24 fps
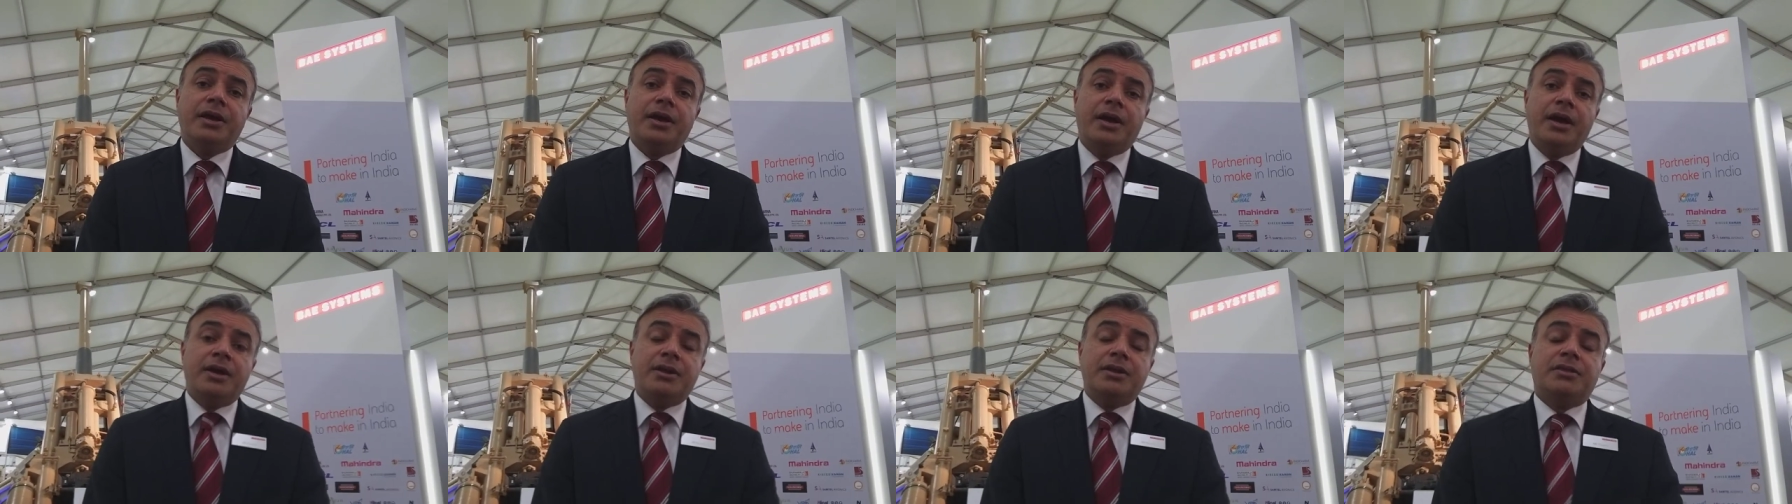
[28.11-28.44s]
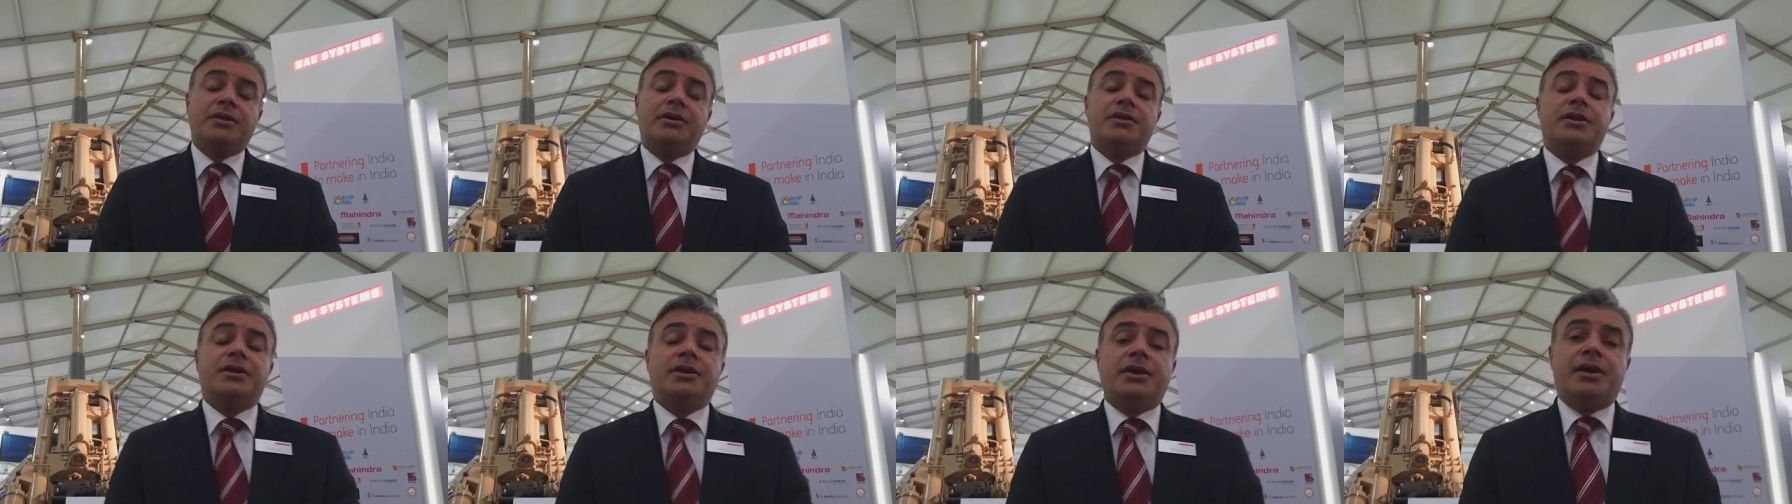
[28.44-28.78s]
and a
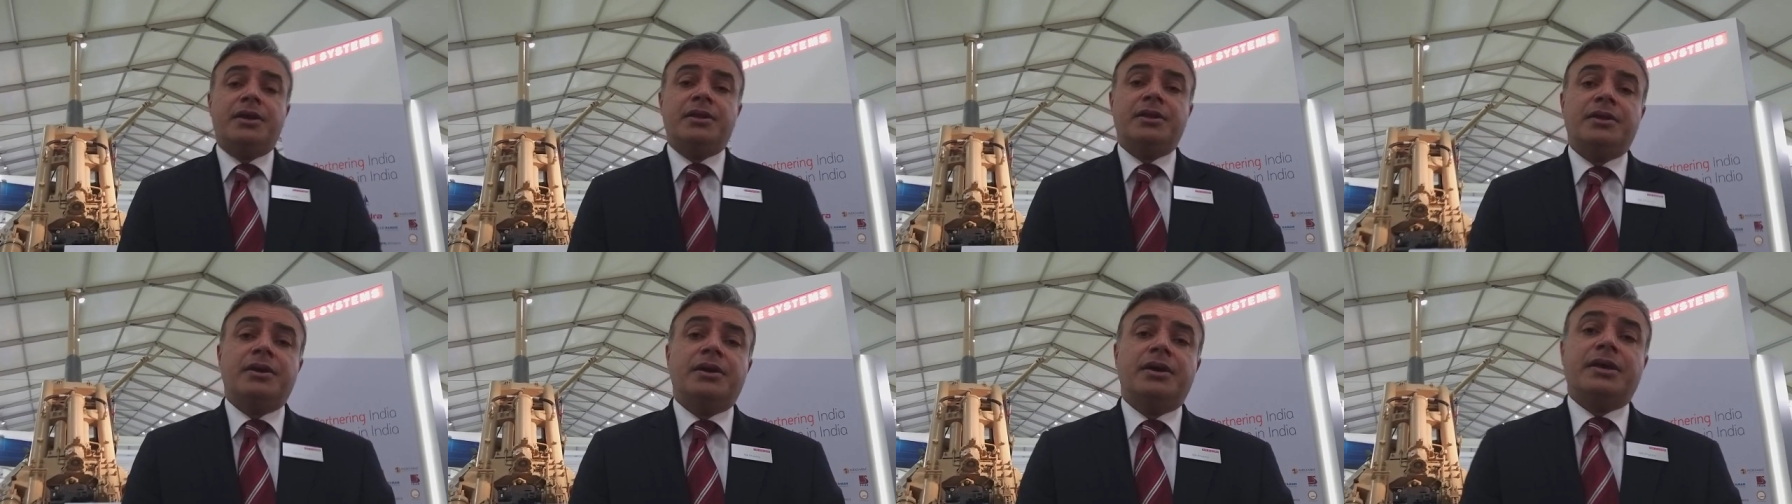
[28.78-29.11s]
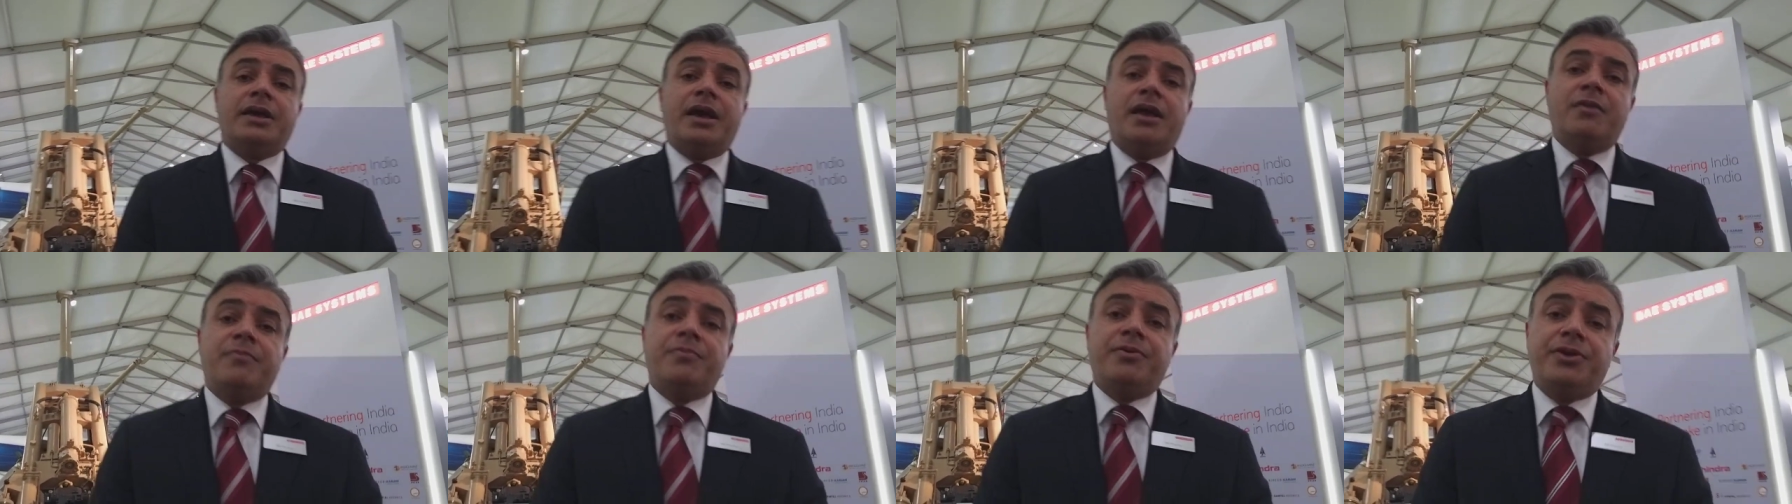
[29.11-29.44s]
39
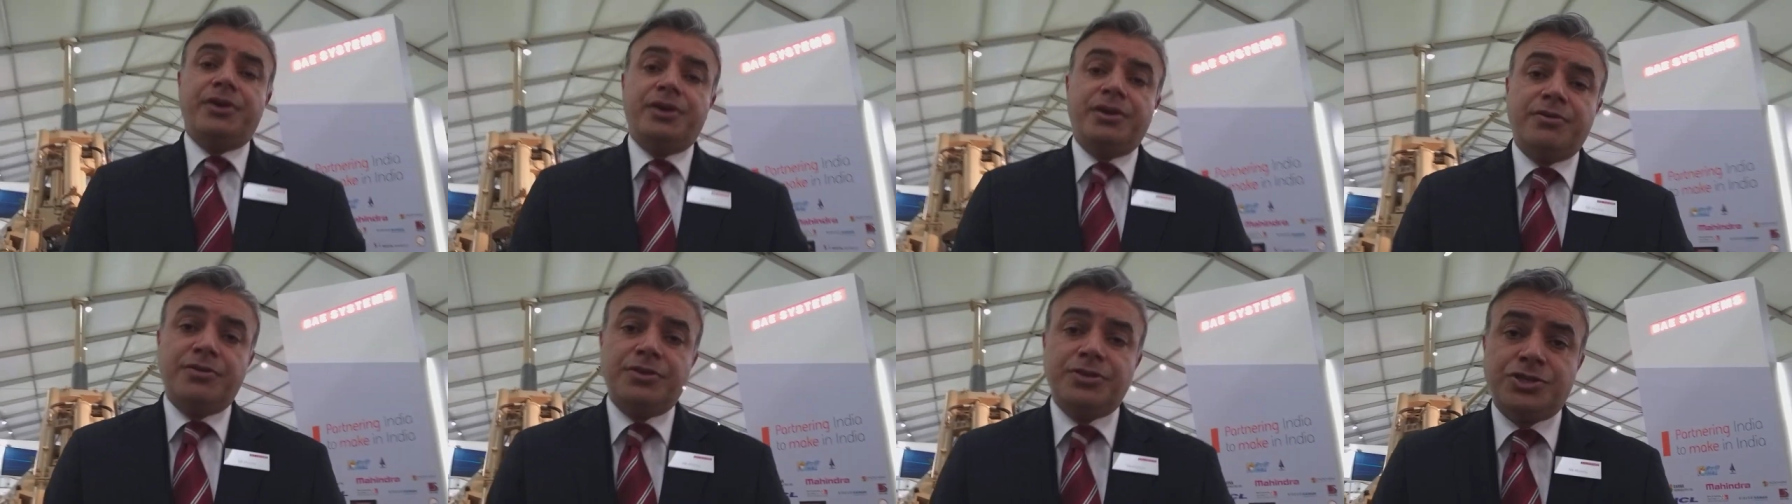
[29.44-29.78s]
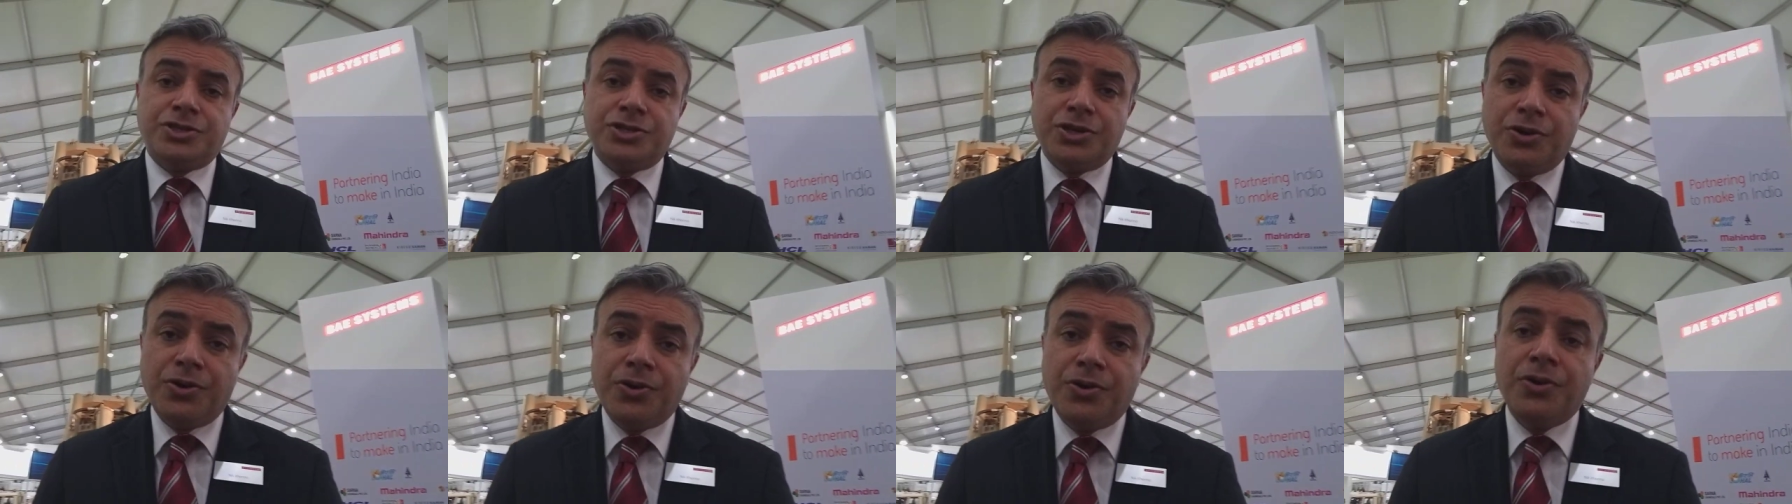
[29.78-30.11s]
caliber here at the
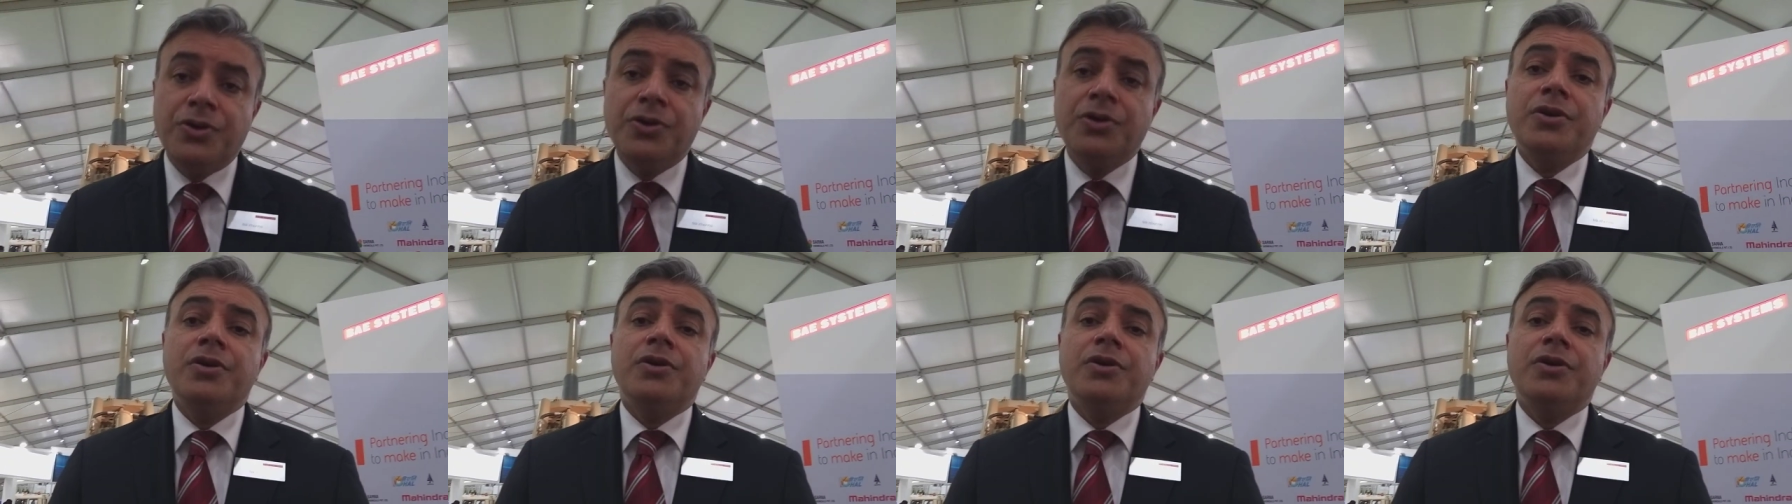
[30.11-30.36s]
show.